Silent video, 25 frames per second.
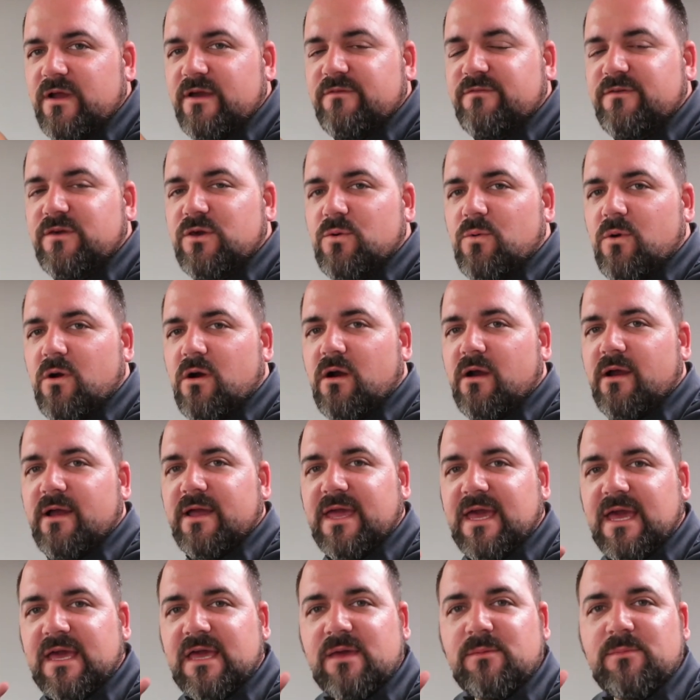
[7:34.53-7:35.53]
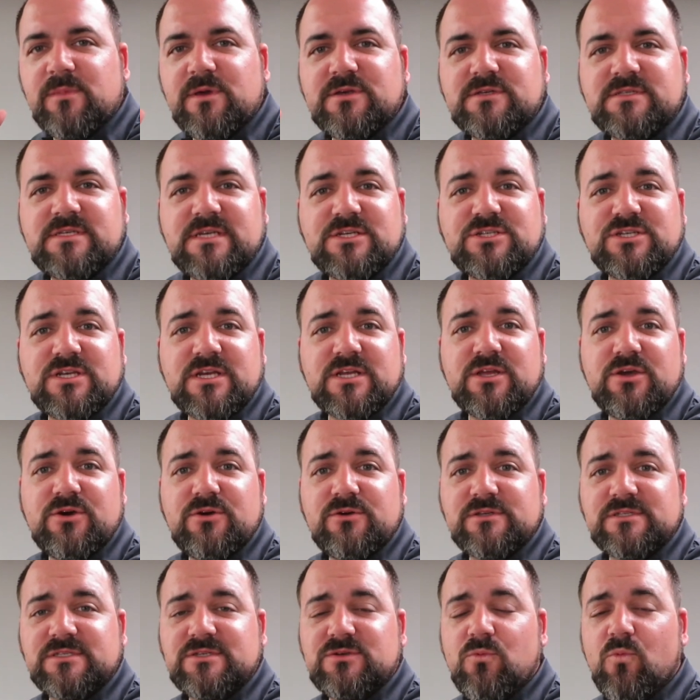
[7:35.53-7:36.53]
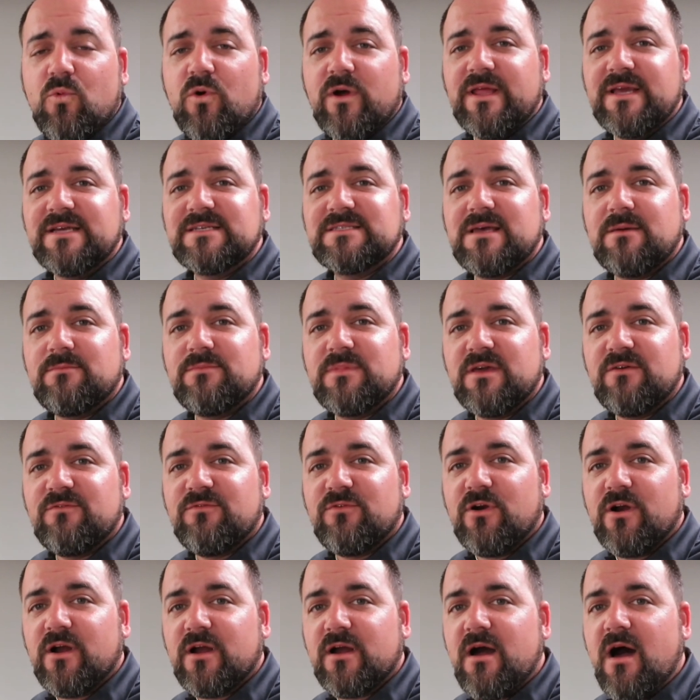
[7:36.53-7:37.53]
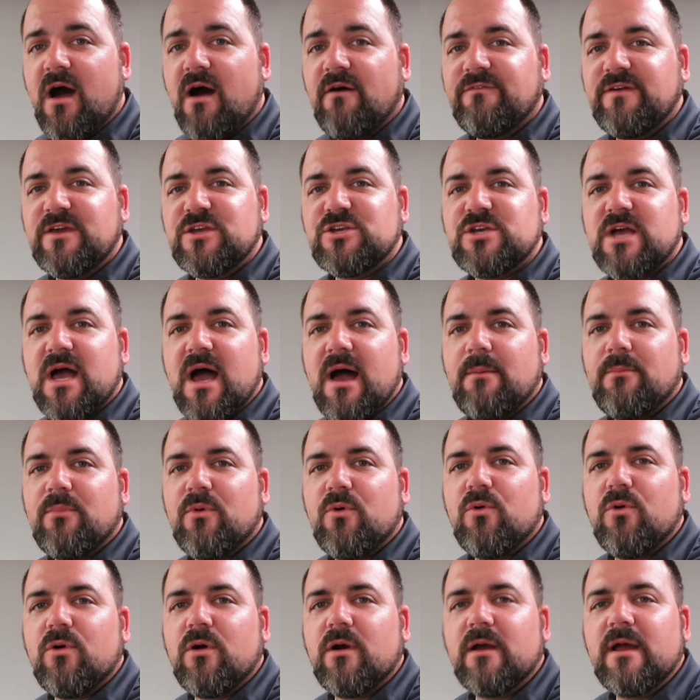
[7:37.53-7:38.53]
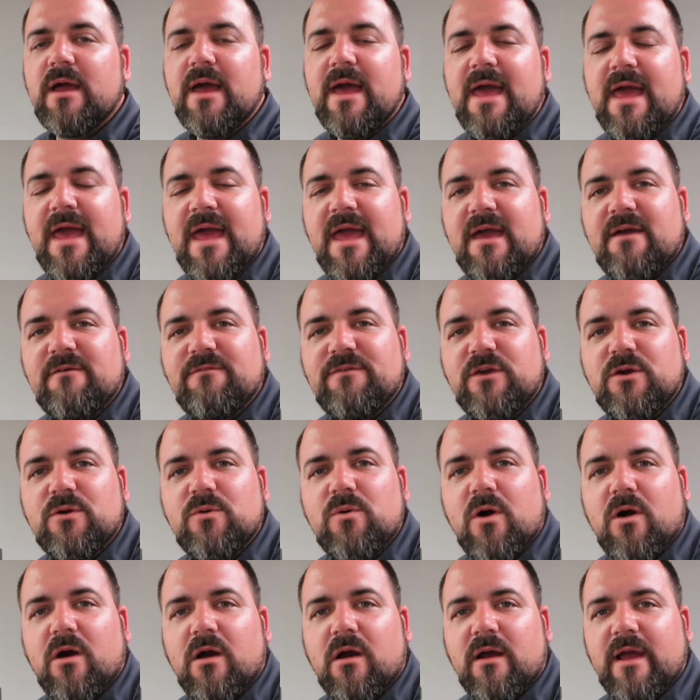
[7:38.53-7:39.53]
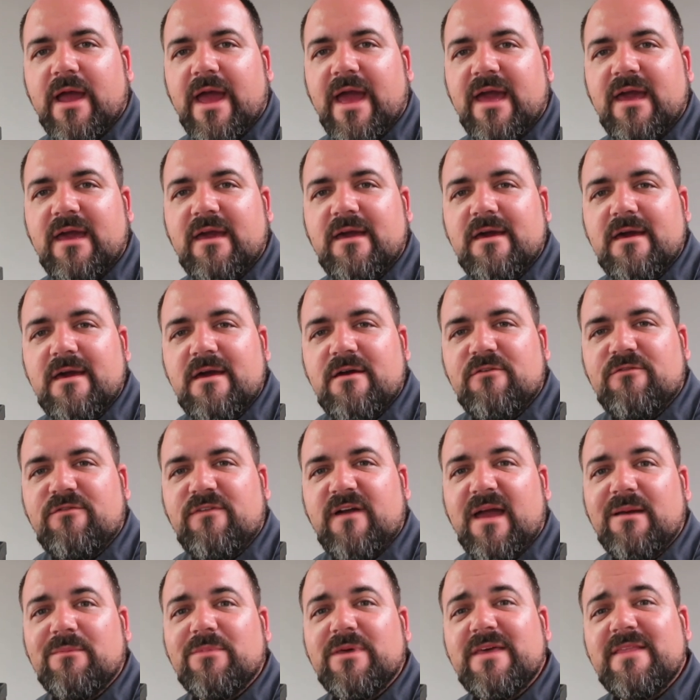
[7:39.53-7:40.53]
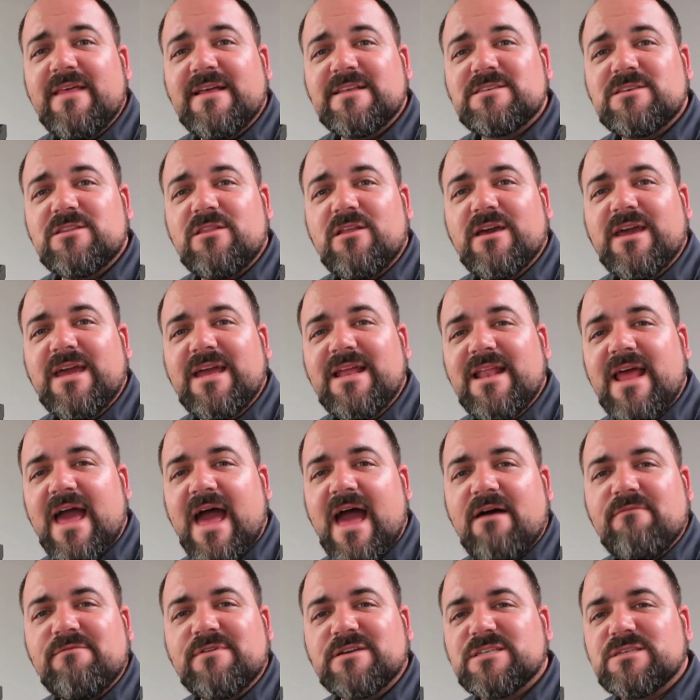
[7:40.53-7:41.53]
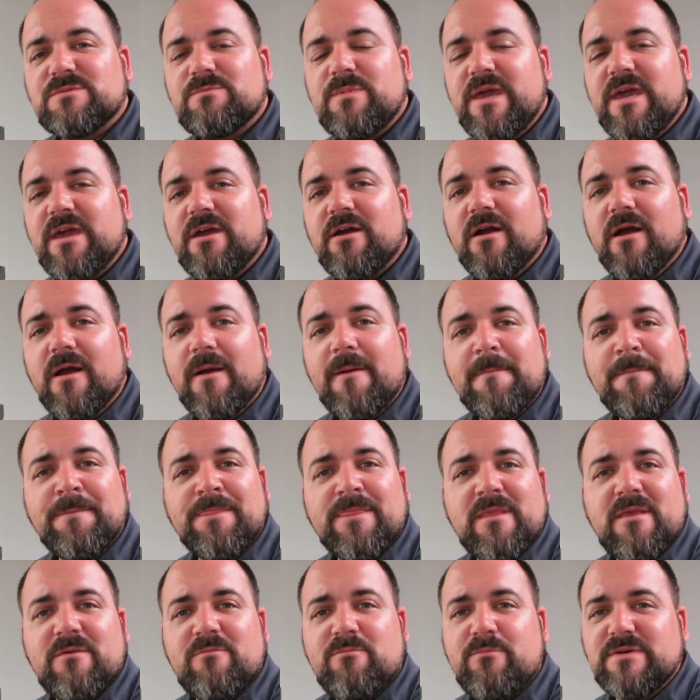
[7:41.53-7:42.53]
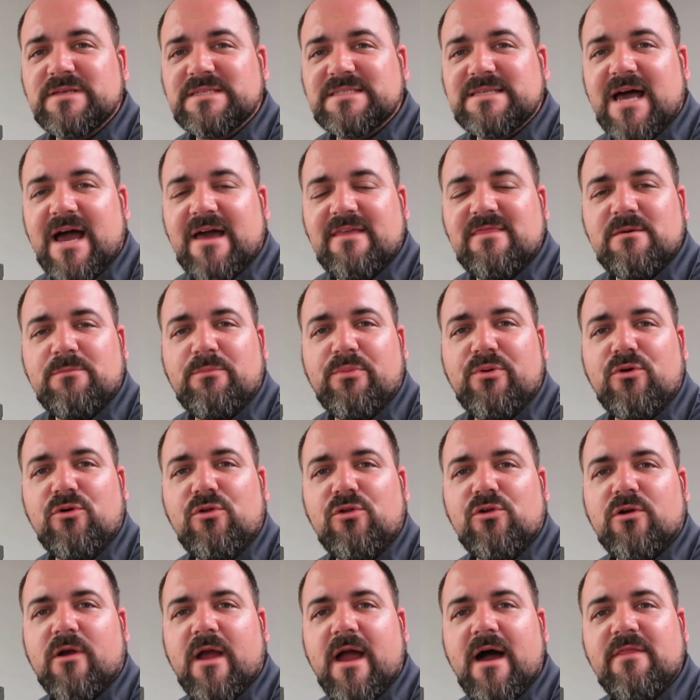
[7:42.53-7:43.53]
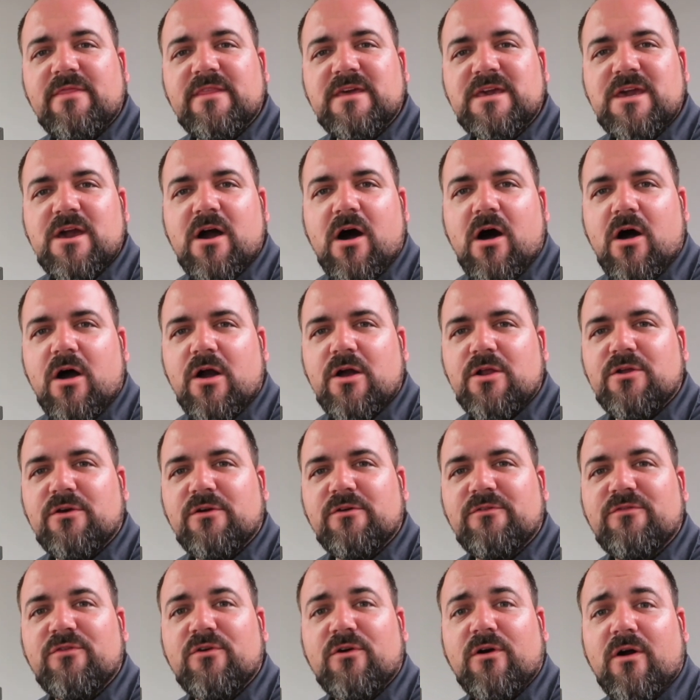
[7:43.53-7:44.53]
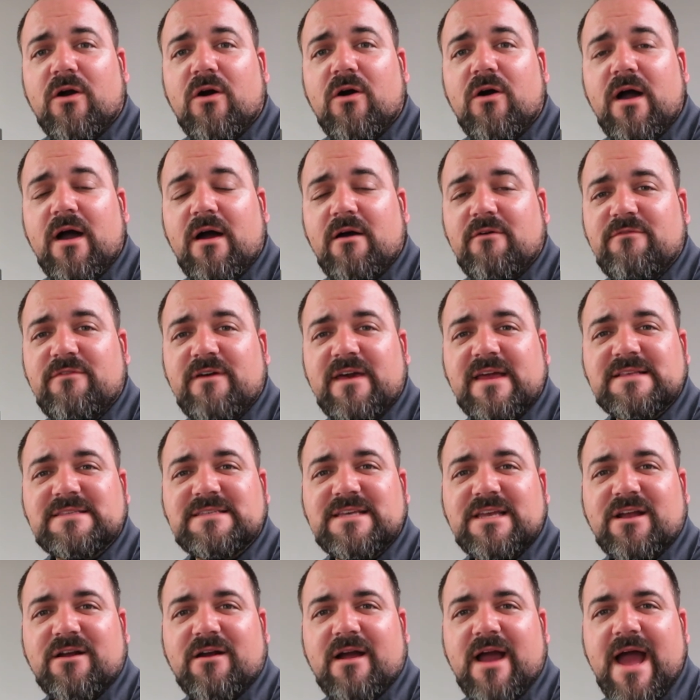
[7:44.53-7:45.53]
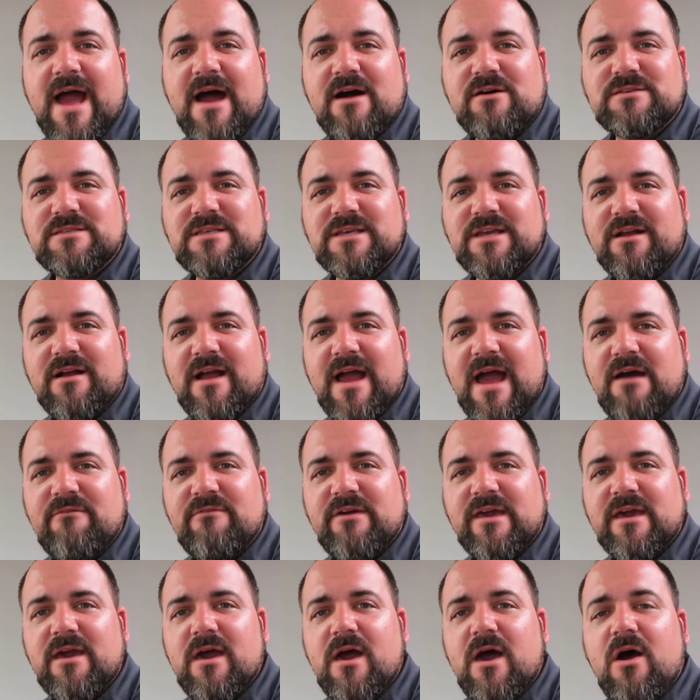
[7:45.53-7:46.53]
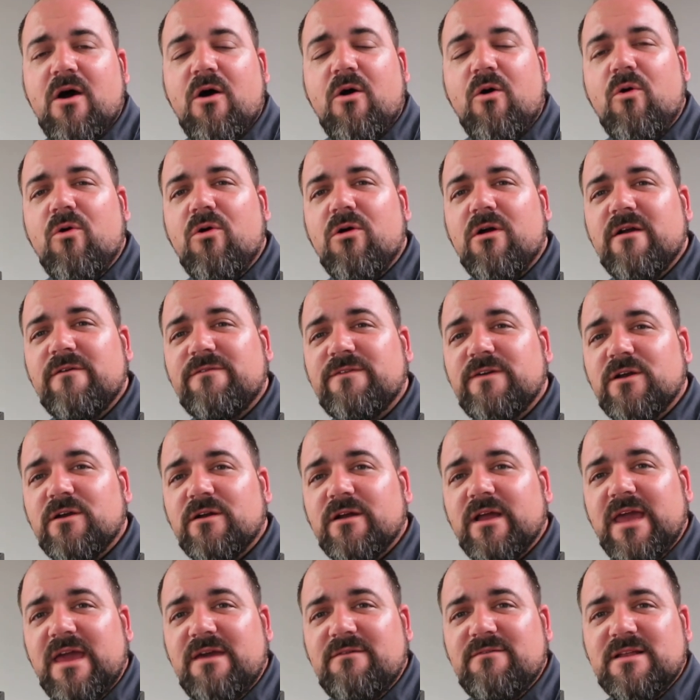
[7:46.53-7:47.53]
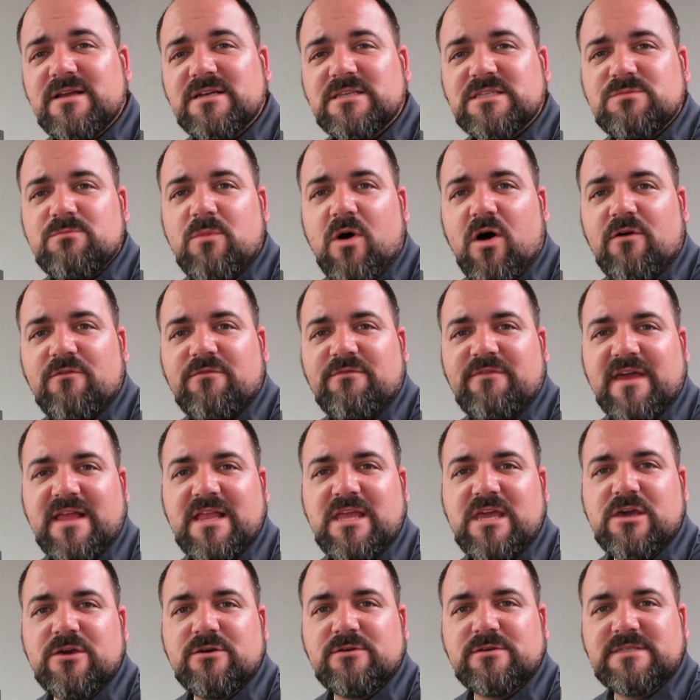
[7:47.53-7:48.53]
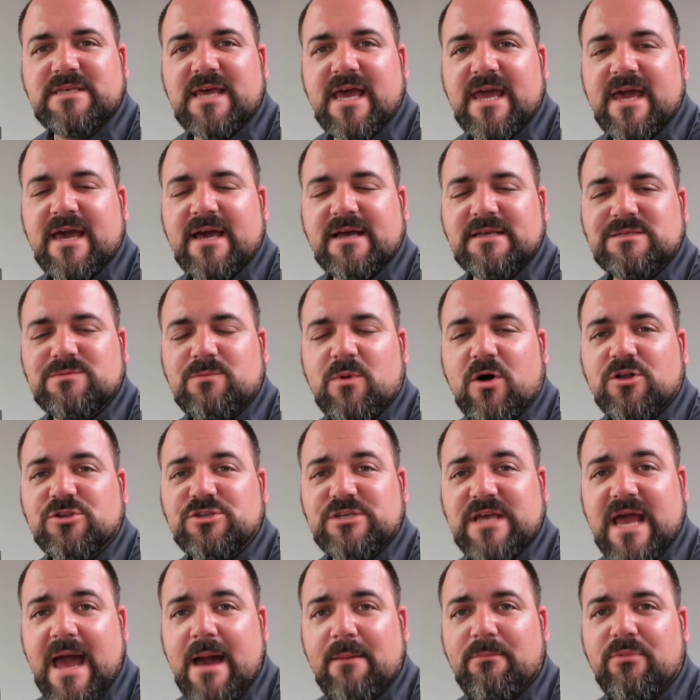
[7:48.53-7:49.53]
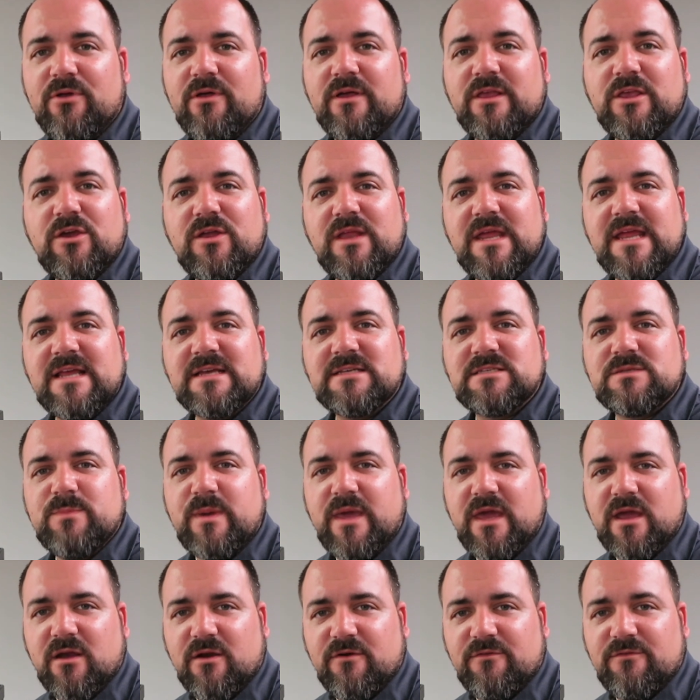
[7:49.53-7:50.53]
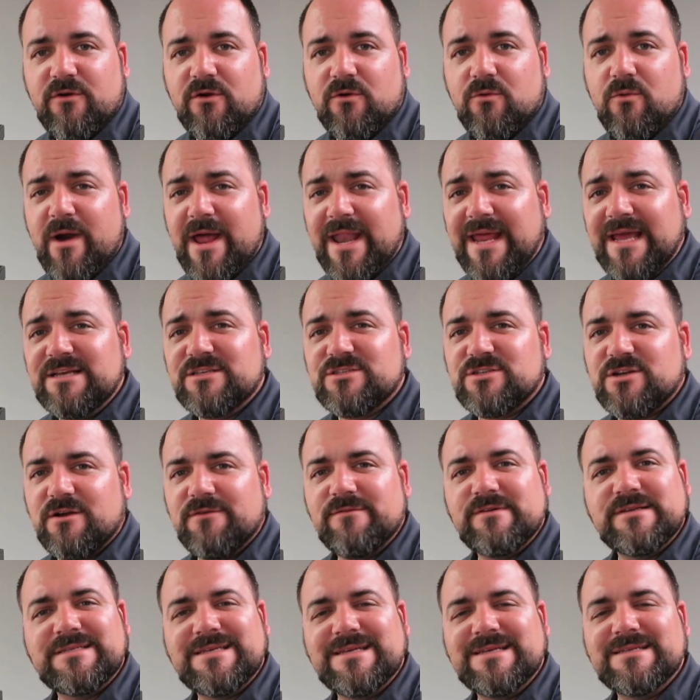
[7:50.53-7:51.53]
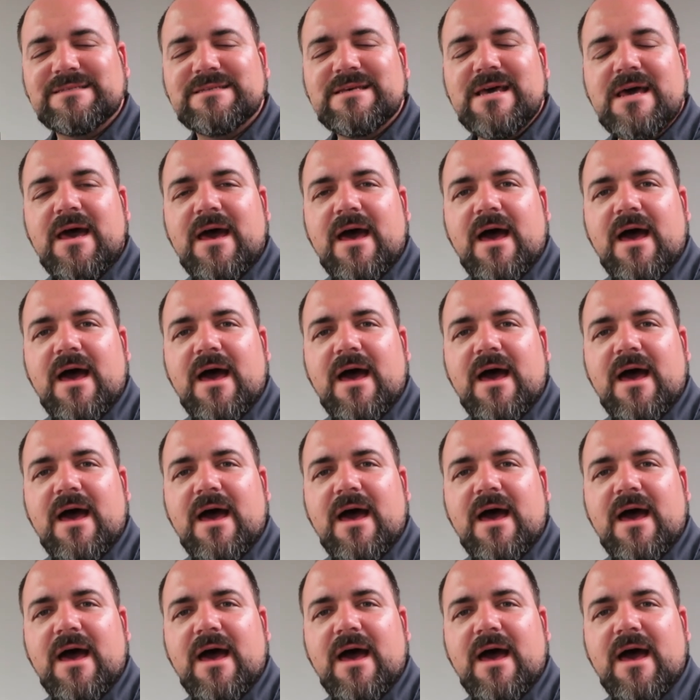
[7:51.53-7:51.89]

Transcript: If you are a gigging musician who is wanting something for a coffee shop, or if you are a family that's looking to have a speaker beside the pool or out in the yard, or for events at your house that you're having, or if you're even a small venue, say a small chapel, and you need a speaker for wedding services,